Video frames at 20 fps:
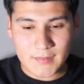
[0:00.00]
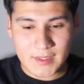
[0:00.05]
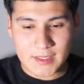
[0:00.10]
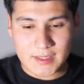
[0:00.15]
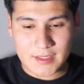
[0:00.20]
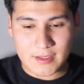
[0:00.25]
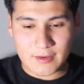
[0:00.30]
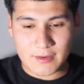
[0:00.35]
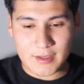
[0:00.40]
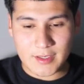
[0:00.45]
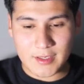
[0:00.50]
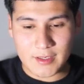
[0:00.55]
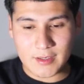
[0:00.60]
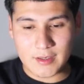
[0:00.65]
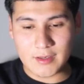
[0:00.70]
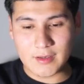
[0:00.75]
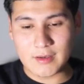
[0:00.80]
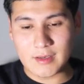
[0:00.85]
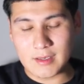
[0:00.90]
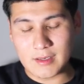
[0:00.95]
So
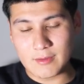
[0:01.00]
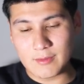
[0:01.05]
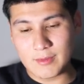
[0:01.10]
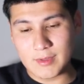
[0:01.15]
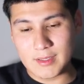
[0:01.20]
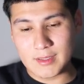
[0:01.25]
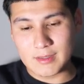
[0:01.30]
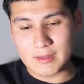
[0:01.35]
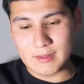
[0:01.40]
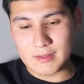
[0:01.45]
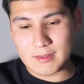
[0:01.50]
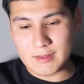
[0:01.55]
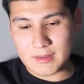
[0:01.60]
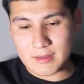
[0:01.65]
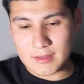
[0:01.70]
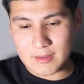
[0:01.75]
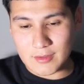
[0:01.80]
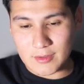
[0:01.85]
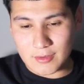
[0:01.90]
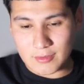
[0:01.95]
here I went
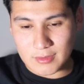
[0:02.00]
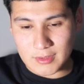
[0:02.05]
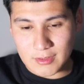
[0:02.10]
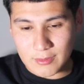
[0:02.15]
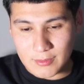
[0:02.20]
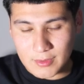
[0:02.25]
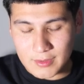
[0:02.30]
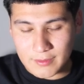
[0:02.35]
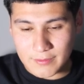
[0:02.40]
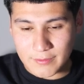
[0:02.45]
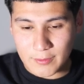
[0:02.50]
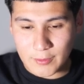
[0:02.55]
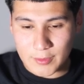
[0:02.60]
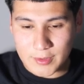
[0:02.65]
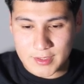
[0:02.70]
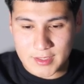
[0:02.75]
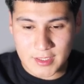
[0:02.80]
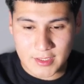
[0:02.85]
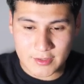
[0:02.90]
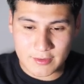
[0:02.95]
to only 4
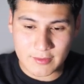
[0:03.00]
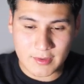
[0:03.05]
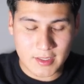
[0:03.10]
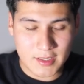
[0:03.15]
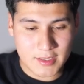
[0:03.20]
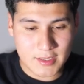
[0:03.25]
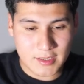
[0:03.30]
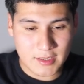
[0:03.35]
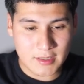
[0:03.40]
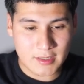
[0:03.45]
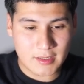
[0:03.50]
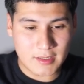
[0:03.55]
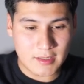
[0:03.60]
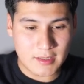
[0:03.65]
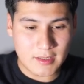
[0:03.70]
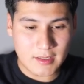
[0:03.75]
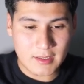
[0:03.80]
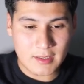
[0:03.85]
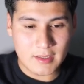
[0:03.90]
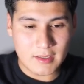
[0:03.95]
saturation.
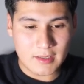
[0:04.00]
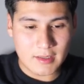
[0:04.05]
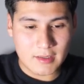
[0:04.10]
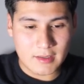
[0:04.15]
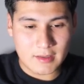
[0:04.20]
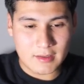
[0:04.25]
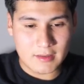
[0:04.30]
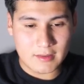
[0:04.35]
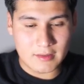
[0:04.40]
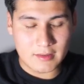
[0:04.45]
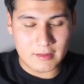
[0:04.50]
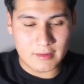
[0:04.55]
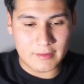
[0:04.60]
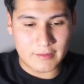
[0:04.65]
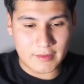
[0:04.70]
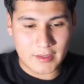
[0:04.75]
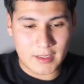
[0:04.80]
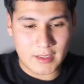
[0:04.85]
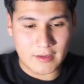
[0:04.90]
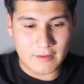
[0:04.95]

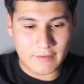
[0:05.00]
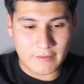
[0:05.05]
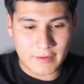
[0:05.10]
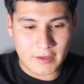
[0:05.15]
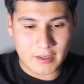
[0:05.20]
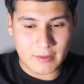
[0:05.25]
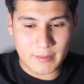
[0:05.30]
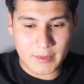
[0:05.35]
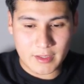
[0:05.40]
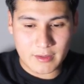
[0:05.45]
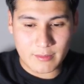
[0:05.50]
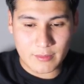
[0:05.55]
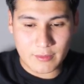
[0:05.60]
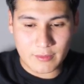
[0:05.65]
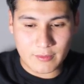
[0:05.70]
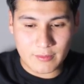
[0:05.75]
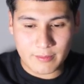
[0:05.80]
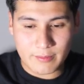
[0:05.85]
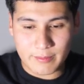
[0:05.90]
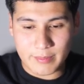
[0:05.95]
Again, very
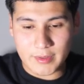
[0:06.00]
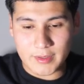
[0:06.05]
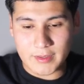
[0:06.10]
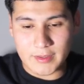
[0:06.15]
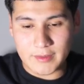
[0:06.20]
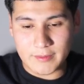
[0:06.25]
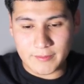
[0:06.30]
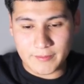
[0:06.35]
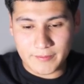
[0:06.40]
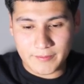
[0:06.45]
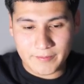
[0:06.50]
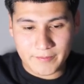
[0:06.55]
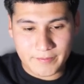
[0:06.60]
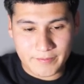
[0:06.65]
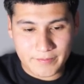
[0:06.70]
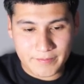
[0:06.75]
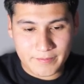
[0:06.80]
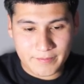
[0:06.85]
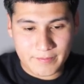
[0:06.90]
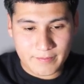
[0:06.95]
minimal, but
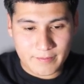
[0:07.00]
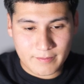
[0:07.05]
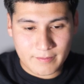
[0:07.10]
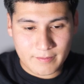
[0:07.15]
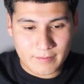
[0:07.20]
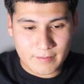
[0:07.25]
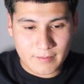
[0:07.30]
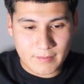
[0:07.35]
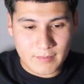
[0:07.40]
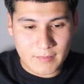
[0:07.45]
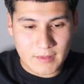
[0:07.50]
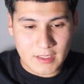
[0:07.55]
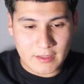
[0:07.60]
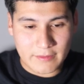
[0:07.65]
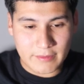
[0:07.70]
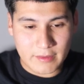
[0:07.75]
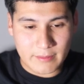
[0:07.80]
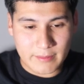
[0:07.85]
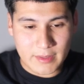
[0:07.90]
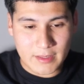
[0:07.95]

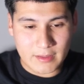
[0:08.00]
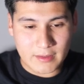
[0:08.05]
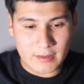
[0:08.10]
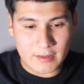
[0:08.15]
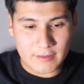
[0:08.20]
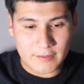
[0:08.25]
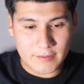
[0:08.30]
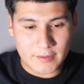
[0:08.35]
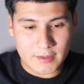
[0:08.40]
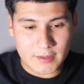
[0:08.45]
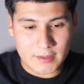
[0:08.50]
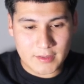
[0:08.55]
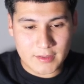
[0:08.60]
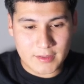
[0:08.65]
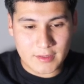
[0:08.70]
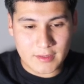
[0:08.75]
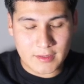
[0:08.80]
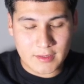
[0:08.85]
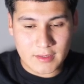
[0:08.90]
definitely made a difference.